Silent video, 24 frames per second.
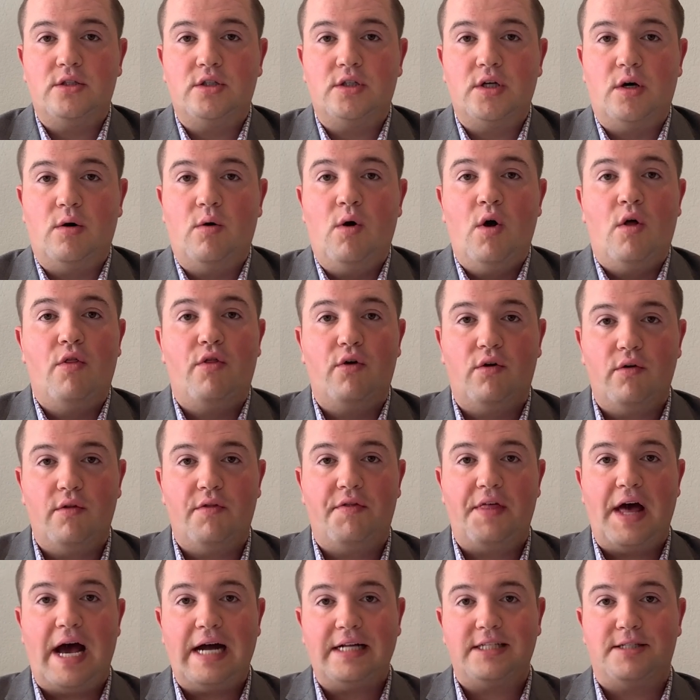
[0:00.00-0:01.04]
So
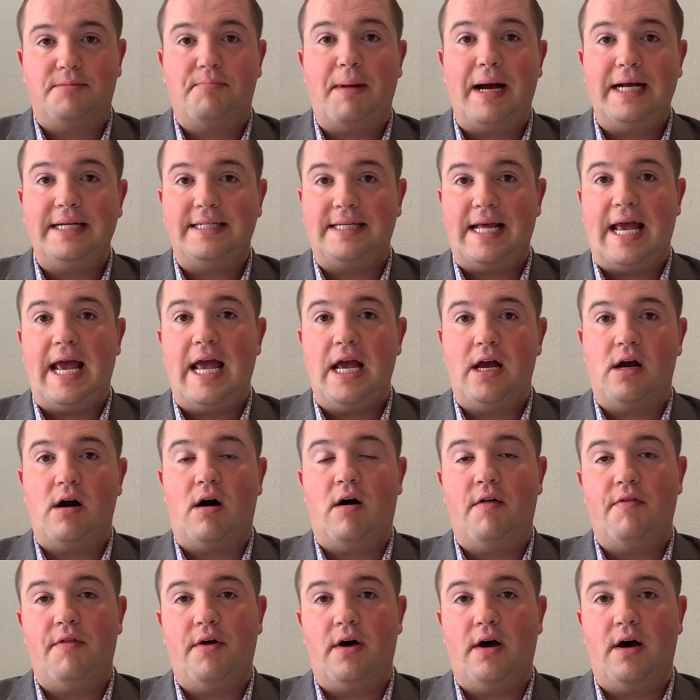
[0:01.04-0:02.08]
that's my take
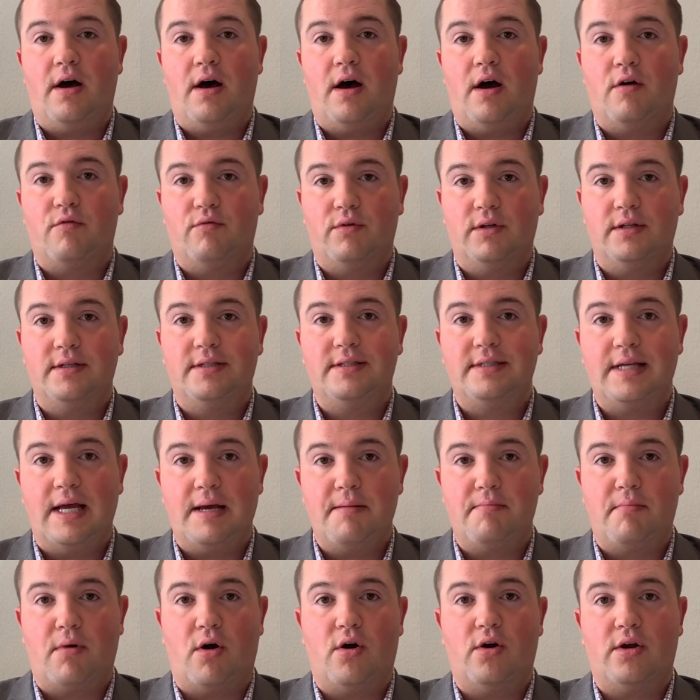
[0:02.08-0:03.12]
on the real
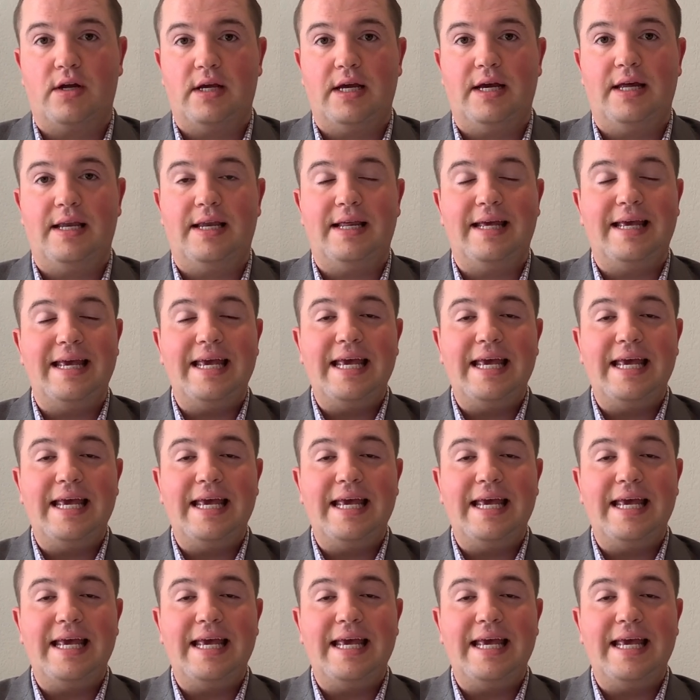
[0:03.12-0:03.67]
estate market.